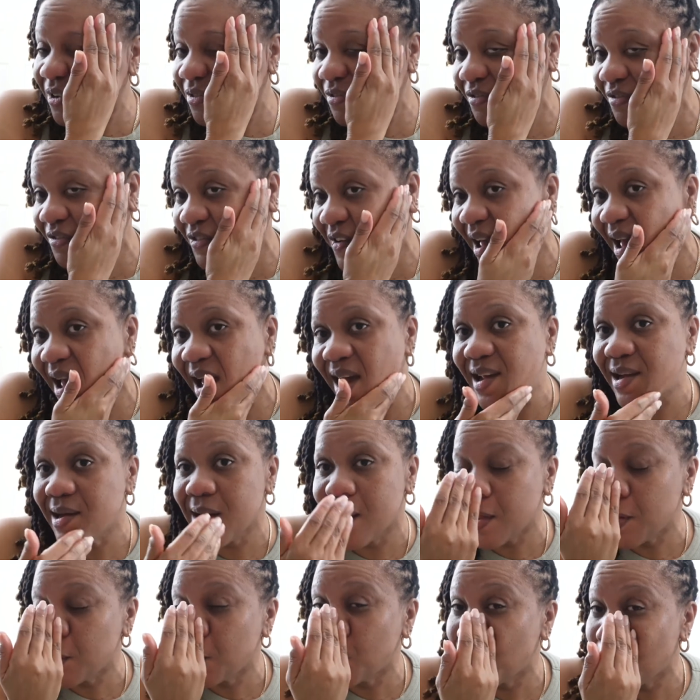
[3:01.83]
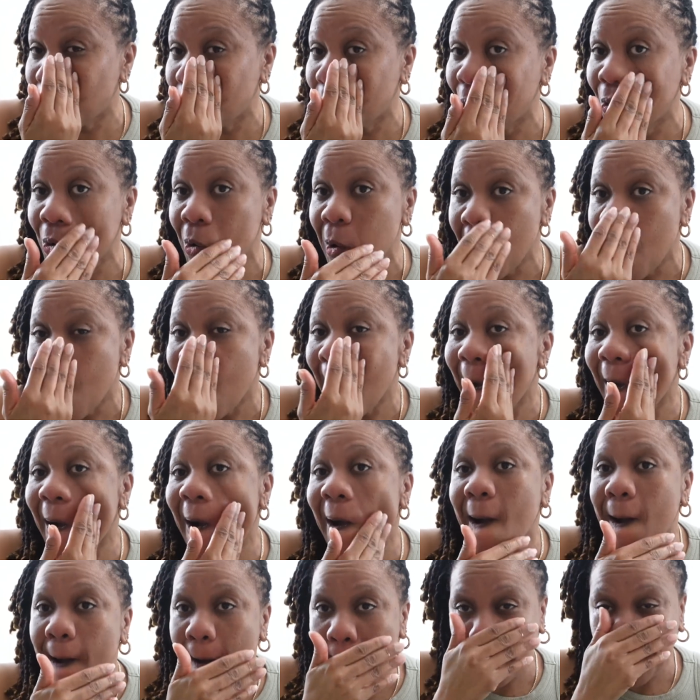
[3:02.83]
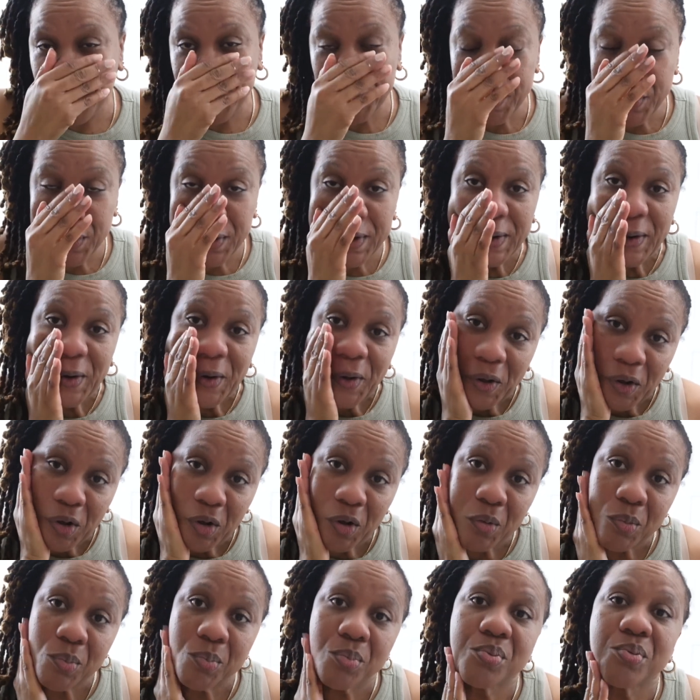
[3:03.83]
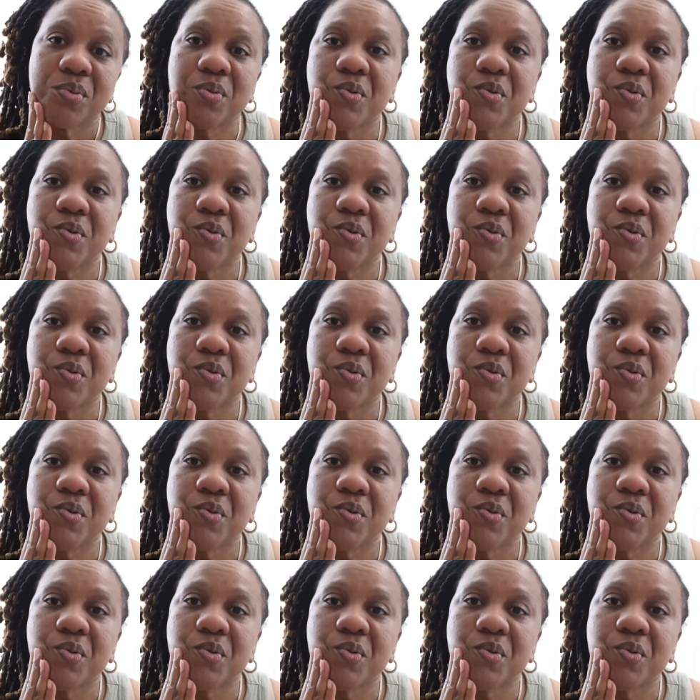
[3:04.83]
fan. I know you can help.